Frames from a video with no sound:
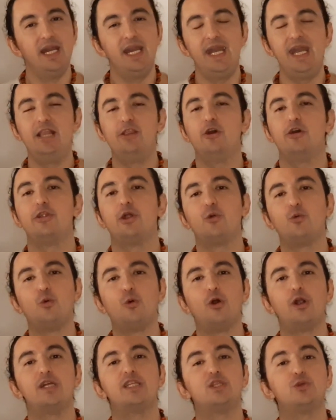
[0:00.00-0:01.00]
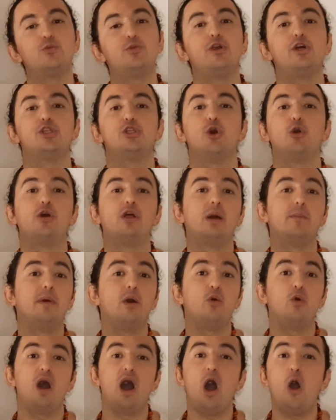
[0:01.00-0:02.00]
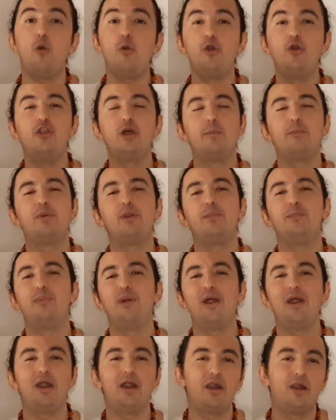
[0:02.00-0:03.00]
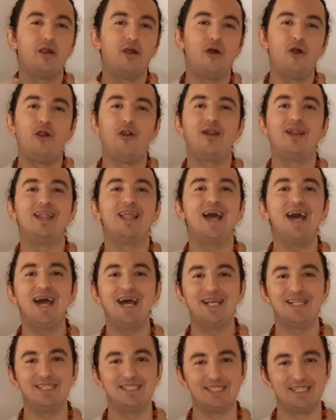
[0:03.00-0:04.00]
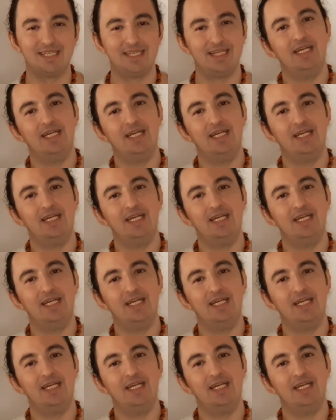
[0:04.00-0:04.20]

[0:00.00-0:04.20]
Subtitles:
In other words, we are talking about how we're gonna prepare our land